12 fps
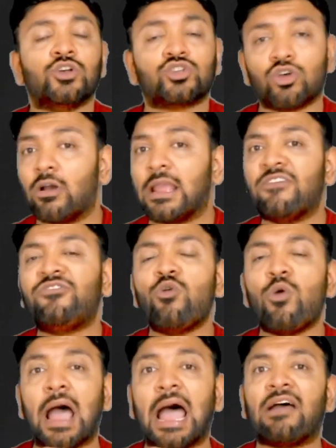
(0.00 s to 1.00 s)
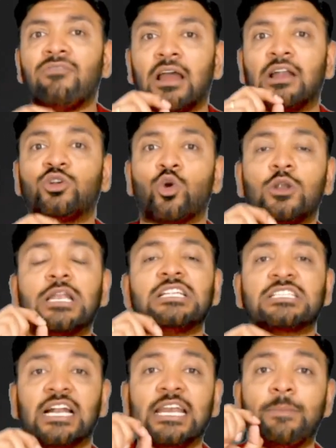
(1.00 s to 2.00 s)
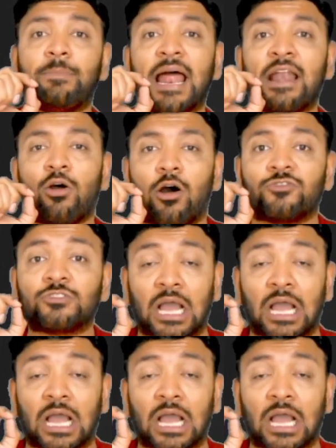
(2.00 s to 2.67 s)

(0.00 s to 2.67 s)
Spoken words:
So if you have a total study plan of